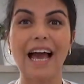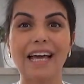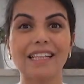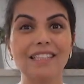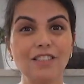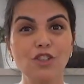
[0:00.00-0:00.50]

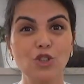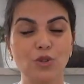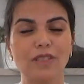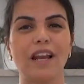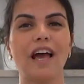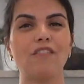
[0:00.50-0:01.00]
and this
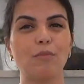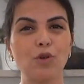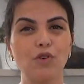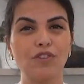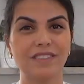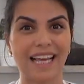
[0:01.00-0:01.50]
ensures that I have a
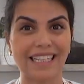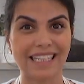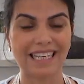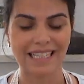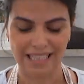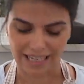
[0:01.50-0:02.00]
beautiful
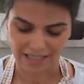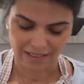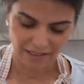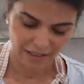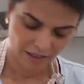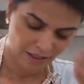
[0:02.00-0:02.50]
tahdig in the end.